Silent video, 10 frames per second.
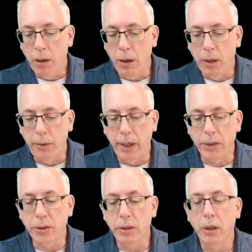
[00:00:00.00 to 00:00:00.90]
Uh,
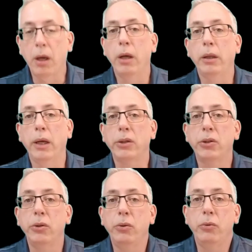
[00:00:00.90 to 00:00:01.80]
next, I'd like
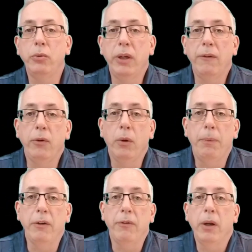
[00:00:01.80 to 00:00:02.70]
to give you a
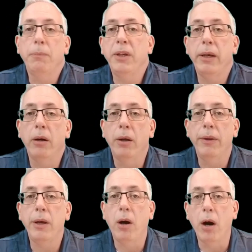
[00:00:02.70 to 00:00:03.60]
bit of an update on
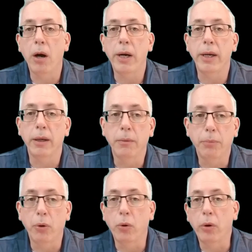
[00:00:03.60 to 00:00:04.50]
the ARIA
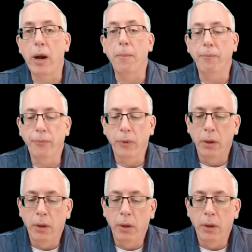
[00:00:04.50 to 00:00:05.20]
program.